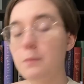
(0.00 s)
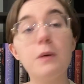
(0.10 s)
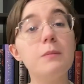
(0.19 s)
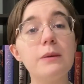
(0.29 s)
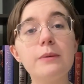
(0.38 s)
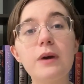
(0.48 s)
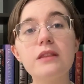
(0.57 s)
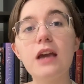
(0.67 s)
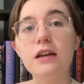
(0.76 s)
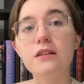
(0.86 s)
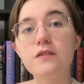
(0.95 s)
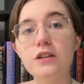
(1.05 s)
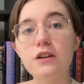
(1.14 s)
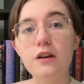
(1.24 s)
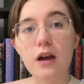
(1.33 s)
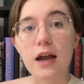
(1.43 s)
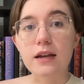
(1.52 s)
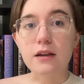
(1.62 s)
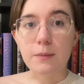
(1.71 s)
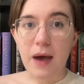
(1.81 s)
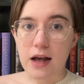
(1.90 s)
But maybe by the end of the year I can
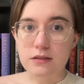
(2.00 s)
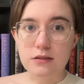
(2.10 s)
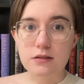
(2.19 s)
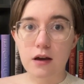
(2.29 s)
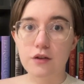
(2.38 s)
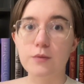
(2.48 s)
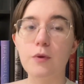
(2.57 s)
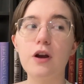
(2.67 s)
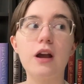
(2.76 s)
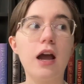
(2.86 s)
get past the 100 mark.